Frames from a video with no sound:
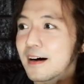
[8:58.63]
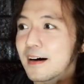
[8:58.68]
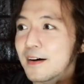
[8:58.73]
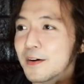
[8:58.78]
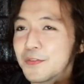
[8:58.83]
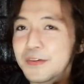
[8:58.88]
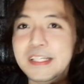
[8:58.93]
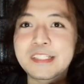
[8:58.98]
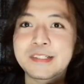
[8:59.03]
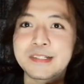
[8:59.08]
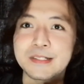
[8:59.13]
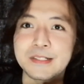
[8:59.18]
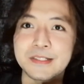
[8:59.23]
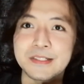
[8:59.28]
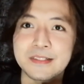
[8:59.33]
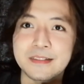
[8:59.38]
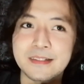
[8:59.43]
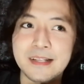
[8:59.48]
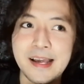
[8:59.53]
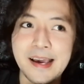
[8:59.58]

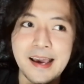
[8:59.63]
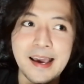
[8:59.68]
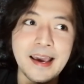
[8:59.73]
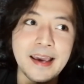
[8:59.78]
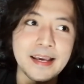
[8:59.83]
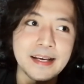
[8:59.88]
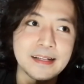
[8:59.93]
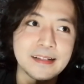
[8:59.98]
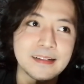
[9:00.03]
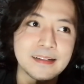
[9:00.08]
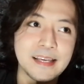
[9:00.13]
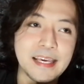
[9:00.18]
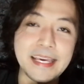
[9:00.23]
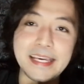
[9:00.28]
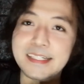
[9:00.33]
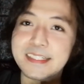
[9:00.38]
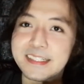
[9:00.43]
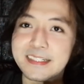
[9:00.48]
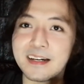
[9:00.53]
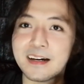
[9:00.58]
region, like
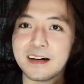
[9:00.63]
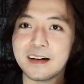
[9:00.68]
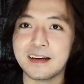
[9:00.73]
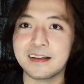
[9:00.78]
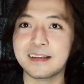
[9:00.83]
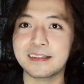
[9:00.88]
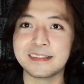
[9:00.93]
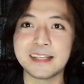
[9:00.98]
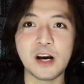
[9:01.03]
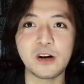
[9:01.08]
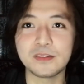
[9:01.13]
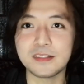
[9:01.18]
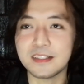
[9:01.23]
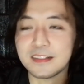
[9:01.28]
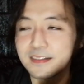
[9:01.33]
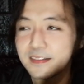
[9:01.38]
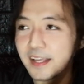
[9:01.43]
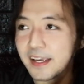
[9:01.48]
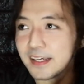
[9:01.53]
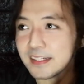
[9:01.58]
Asia,
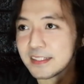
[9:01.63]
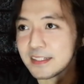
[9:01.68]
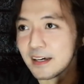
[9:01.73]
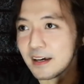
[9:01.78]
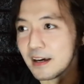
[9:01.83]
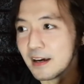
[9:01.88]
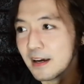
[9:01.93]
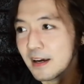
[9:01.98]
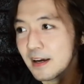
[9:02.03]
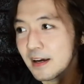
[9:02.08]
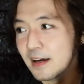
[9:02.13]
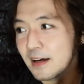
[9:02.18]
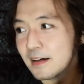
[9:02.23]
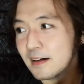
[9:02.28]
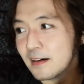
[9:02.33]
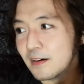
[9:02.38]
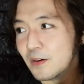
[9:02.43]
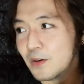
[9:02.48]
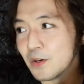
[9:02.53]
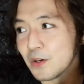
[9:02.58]
Southeast Asia,
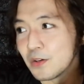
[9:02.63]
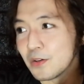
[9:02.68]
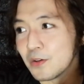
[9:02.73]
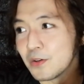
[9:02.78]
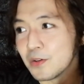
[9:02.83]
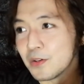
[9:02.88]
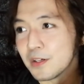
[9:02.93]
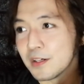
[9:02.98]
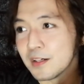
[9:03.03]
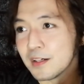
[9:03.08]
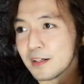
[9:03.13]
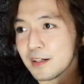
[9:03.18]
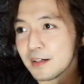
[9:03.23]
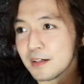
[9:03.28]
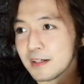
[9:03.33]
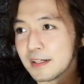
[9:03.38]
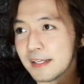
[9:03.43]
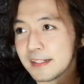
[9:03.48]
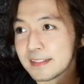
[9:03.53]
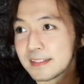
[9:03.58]

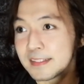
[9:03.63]
or let's